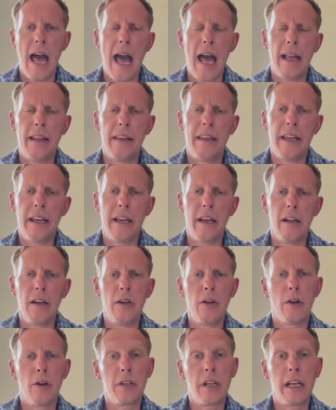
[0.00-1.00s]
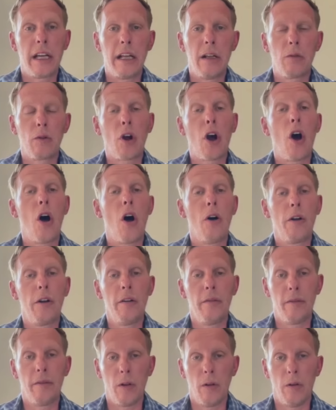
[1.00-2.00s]
and the Notting Hill
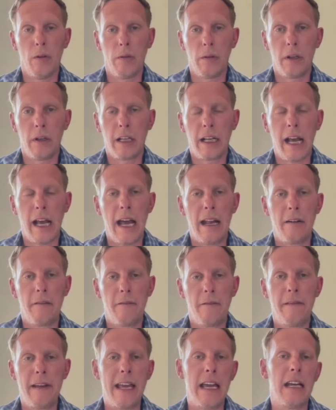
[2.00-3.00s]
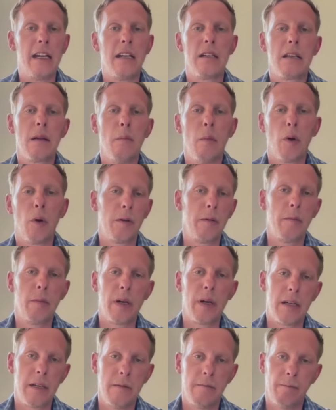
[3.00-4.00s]
Carnival and fit into modern
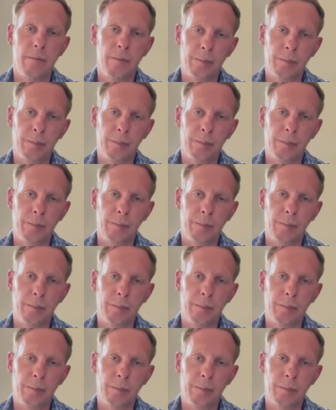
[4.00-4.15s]
Britain?